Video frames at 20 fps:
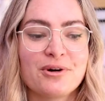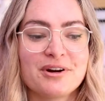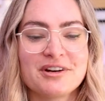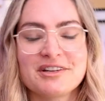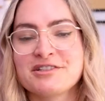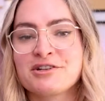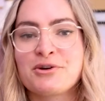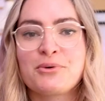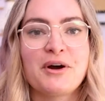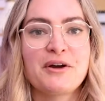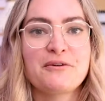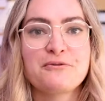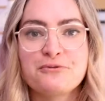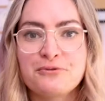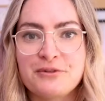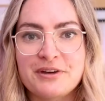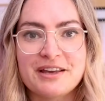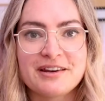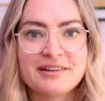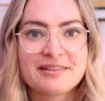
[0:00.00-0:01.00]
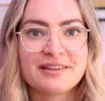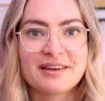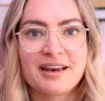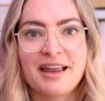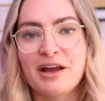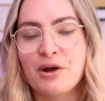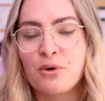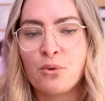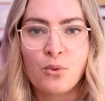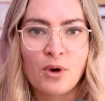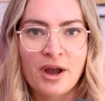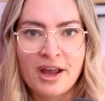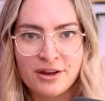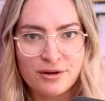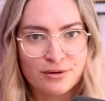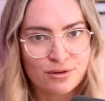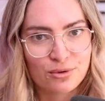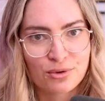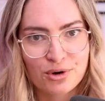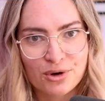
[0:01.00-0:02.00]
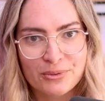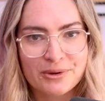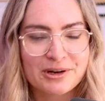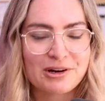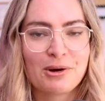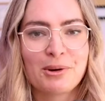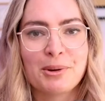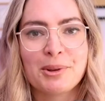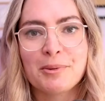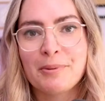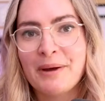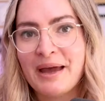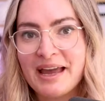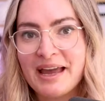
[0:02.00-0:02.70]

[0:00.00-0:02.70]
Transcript: or it doesn't quite fit the like where you thought it would go on the